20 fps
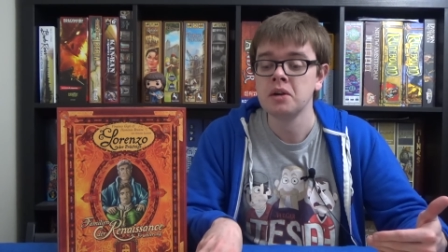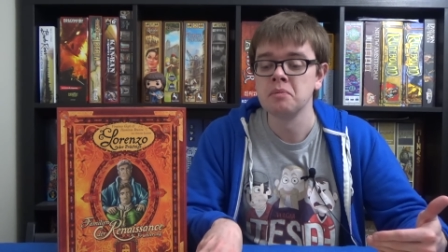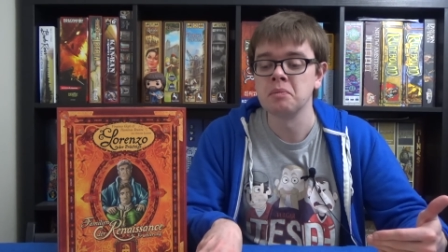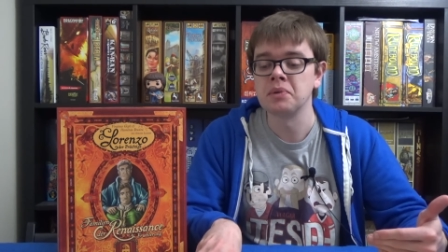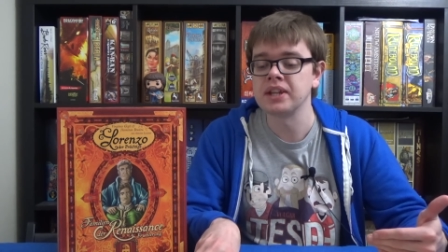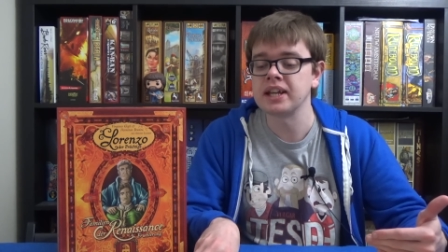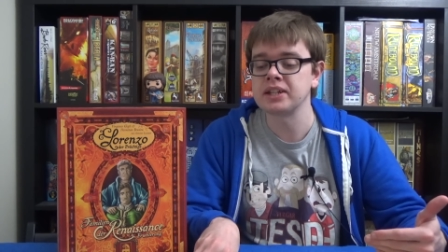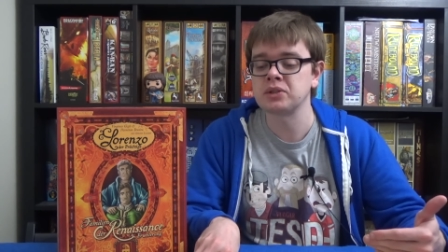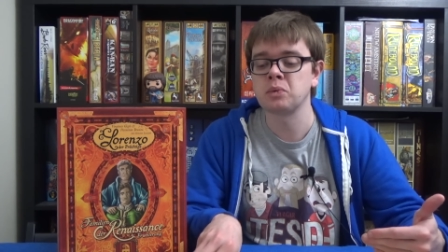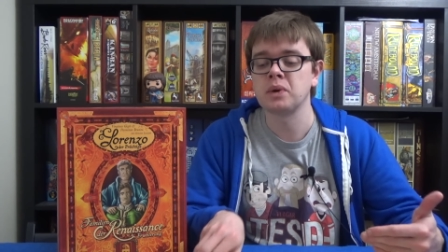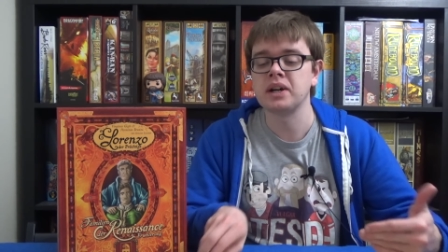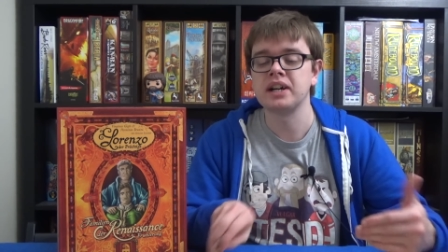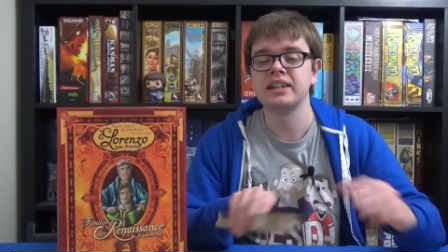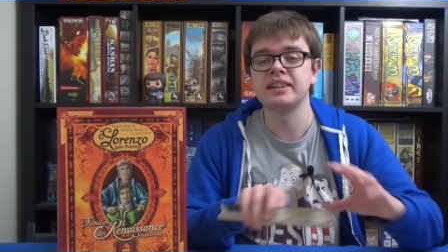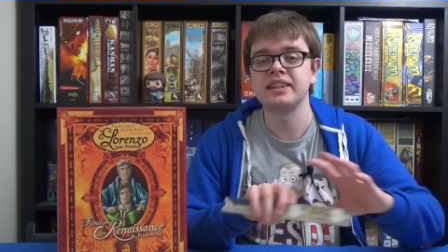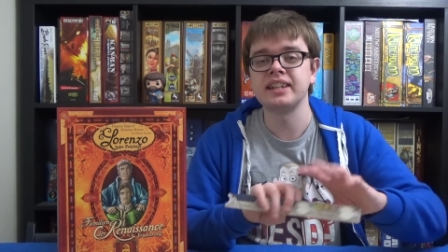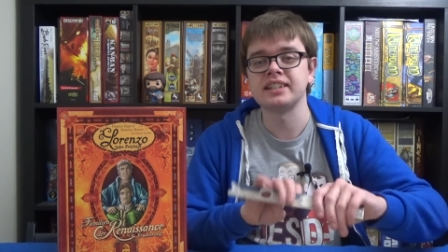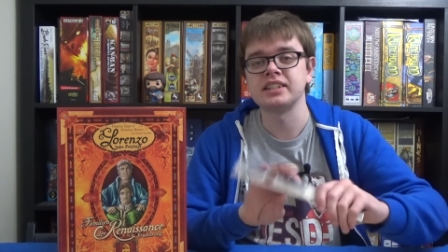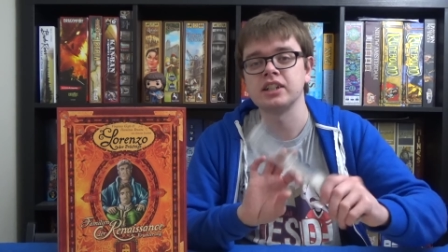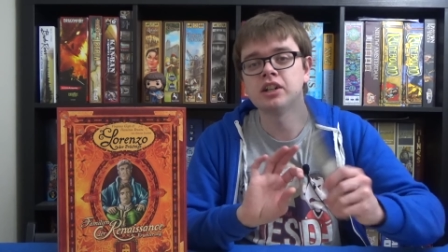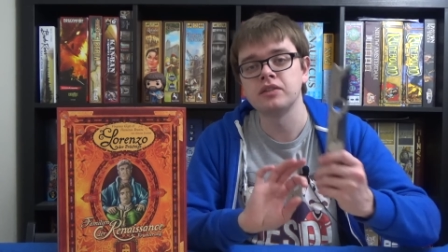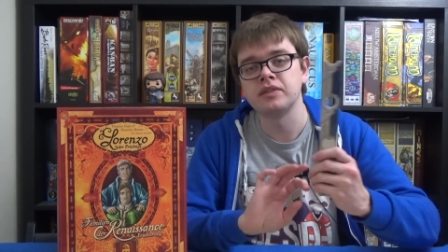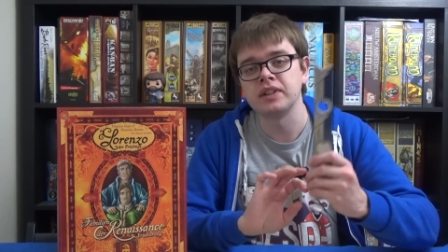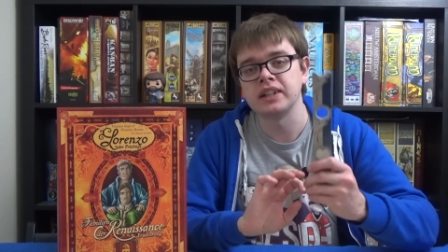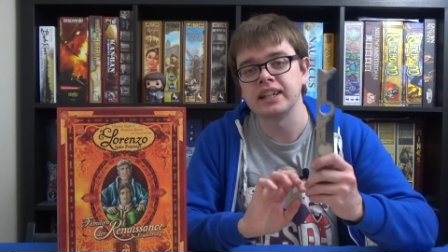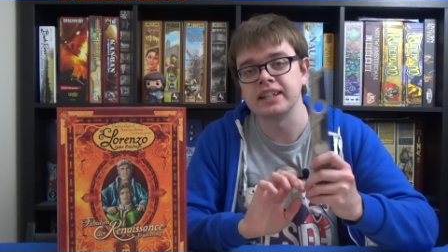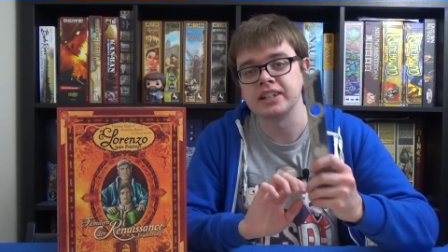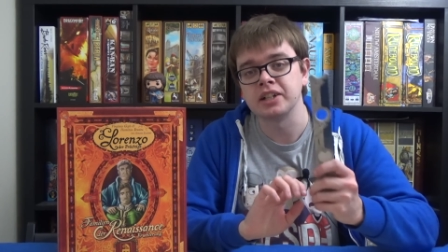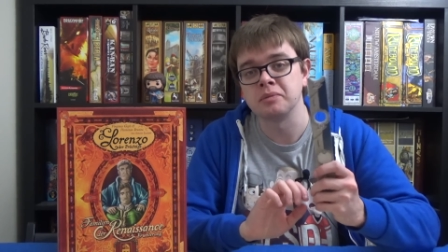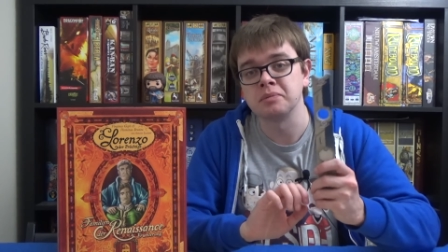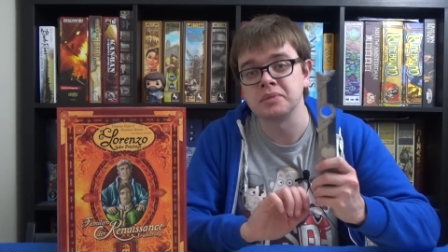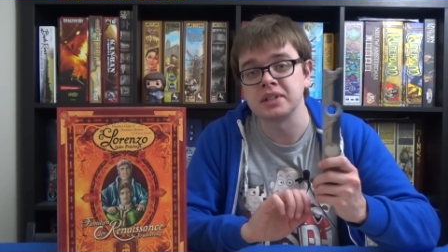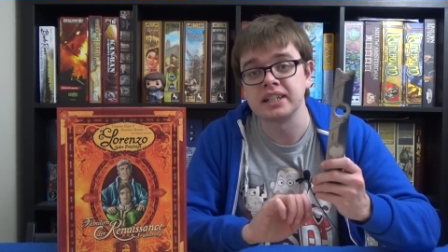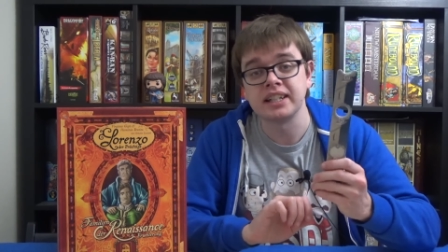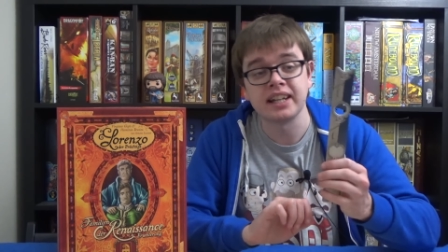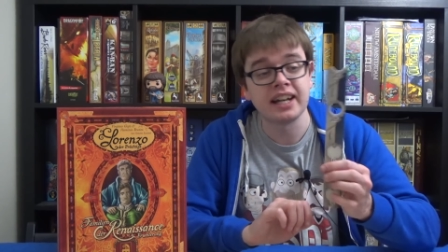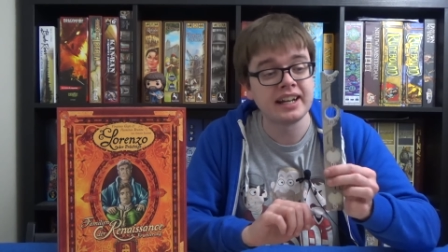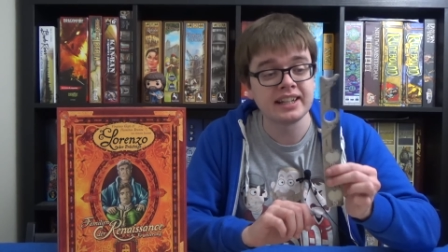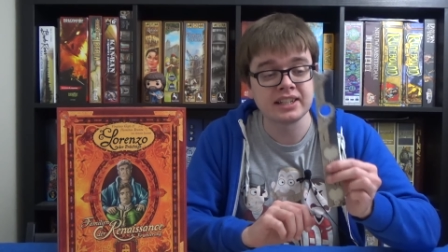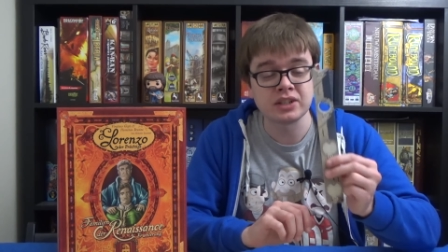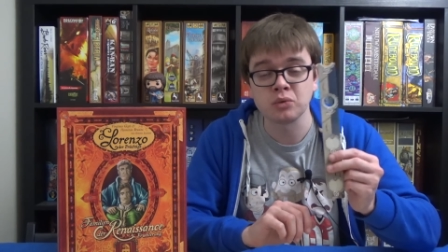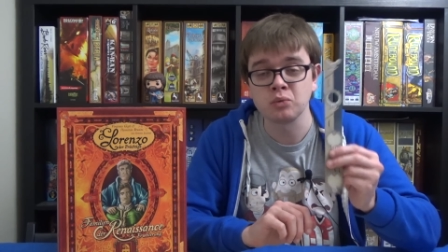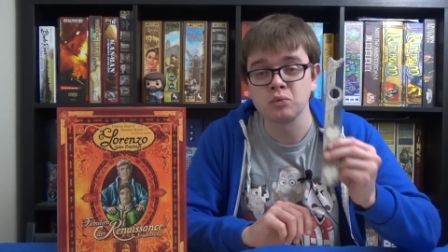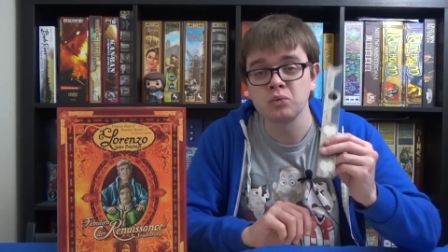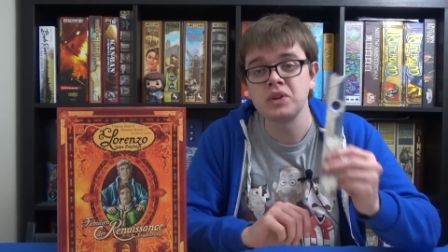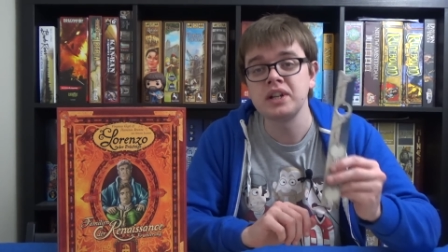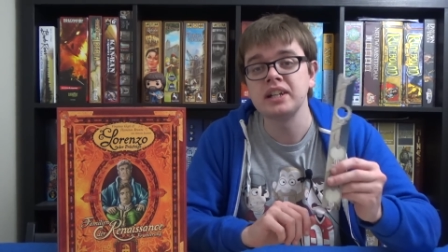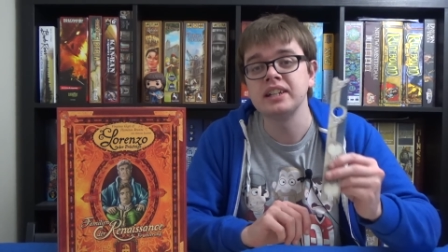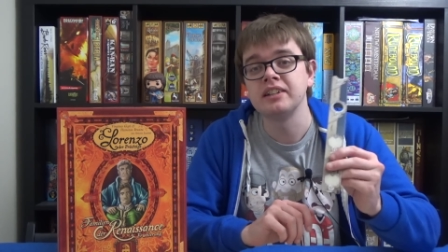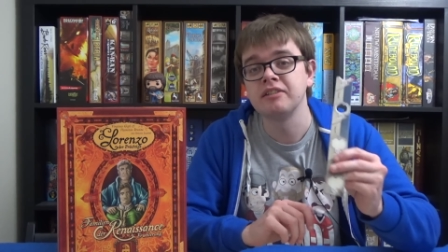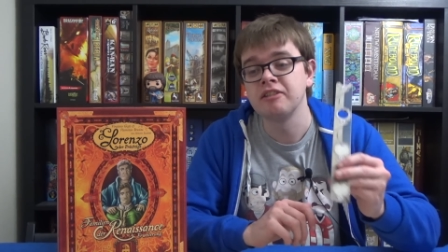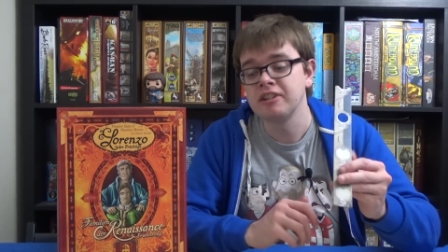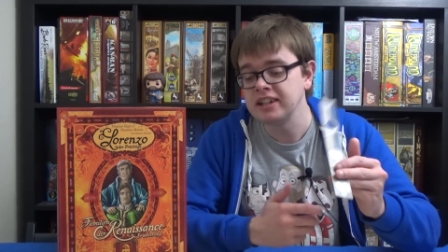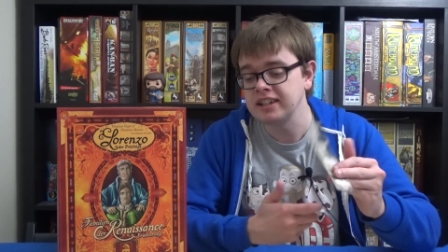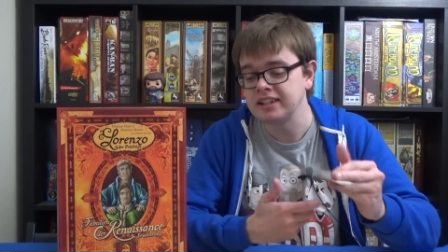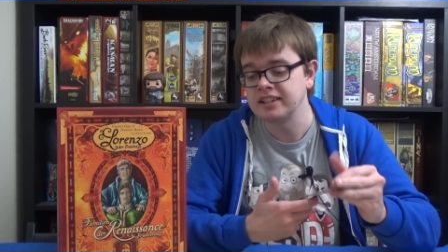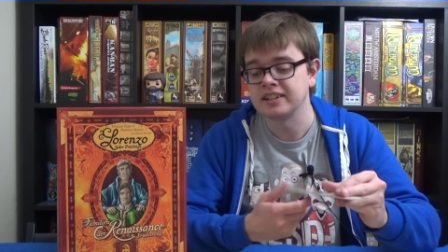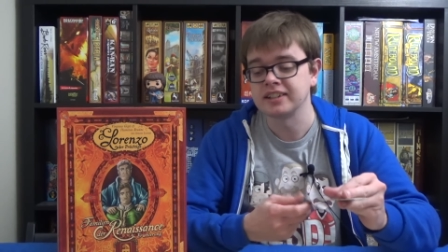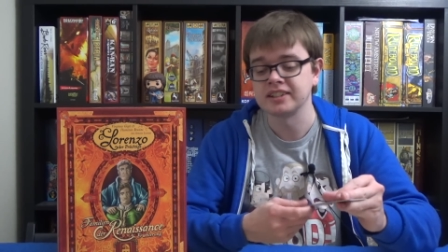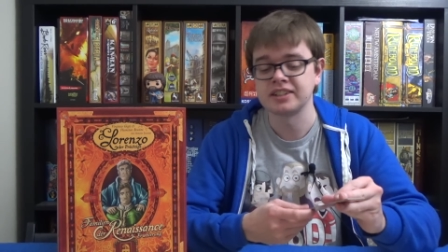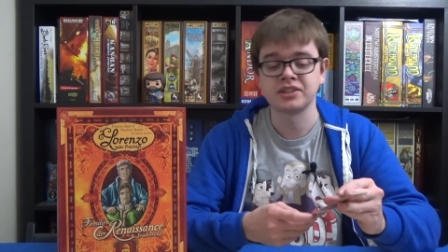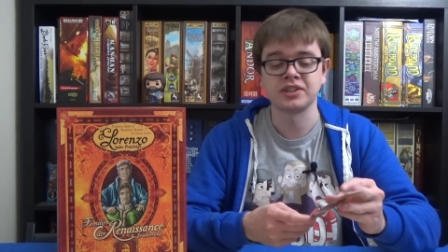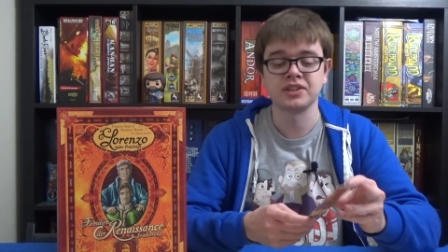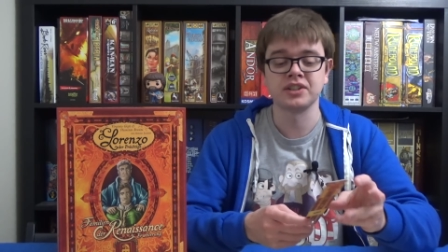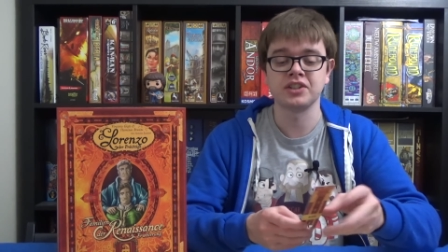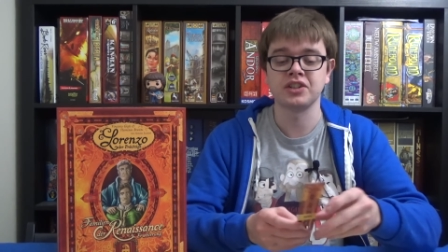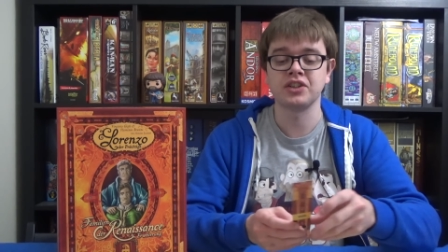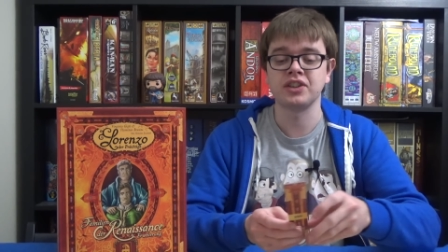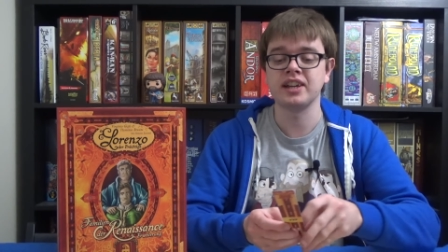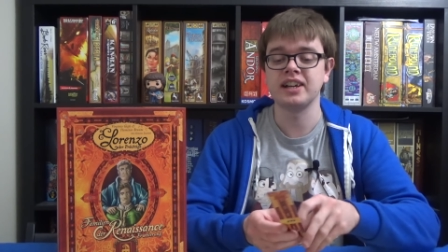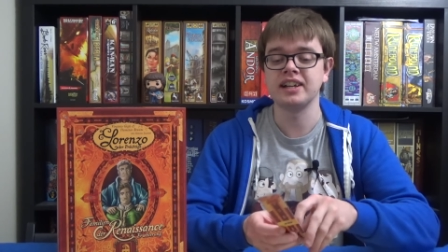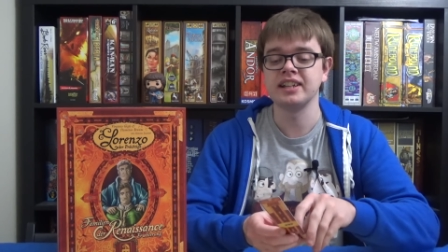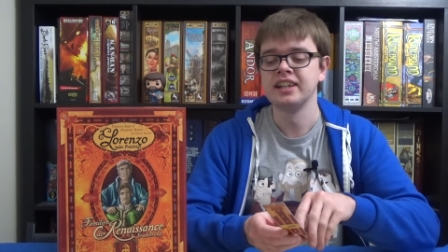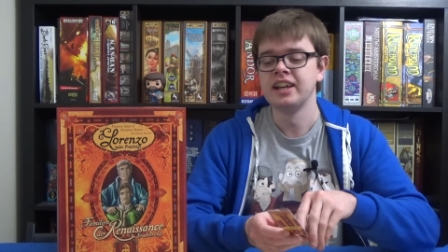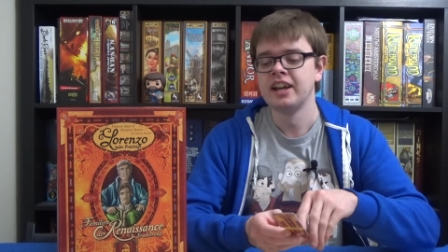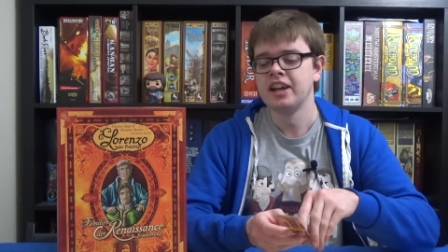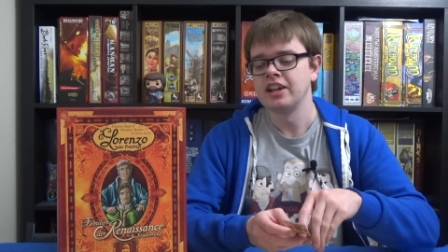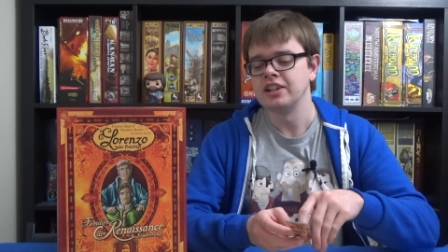But that's where this overlay comes in, and it's a really really nice touch that